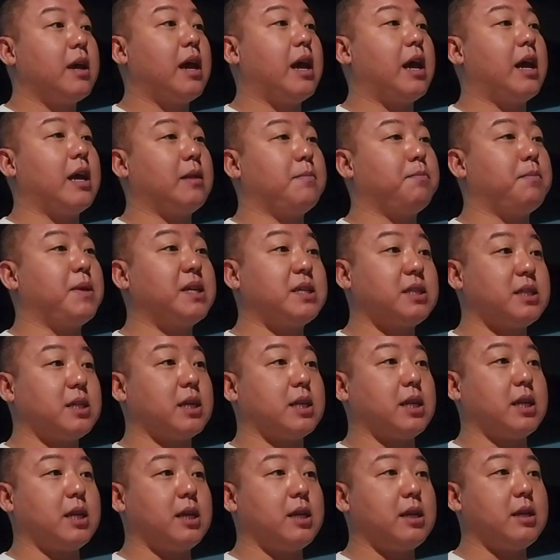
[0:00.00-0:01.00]
And
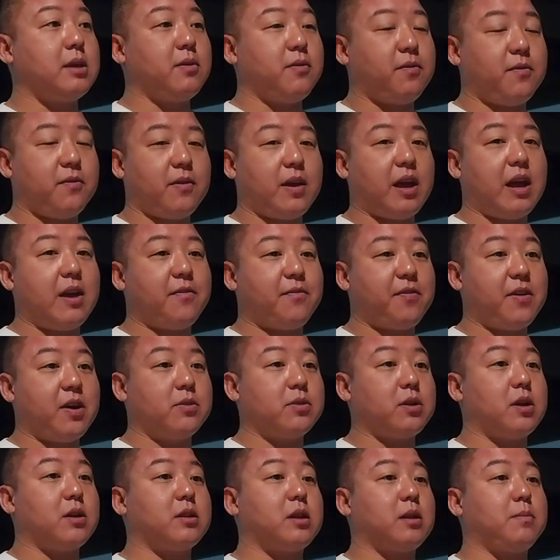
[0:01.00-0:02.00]
basically I
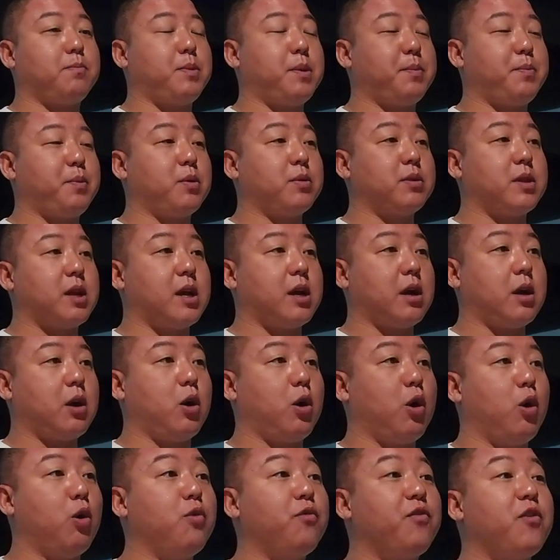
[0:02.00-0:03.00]
found out that people they are
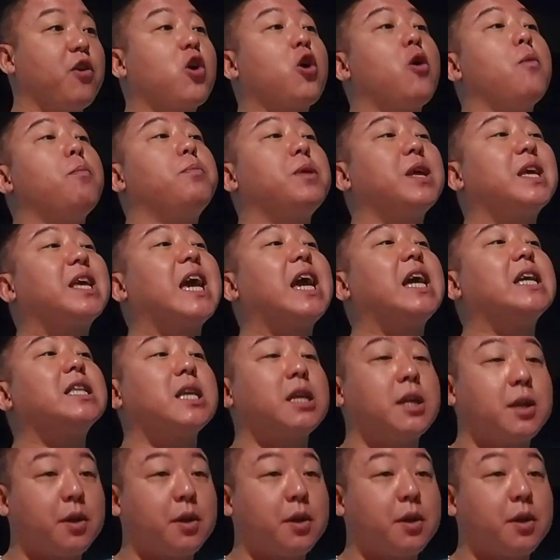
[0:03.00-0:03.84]
overcomplicating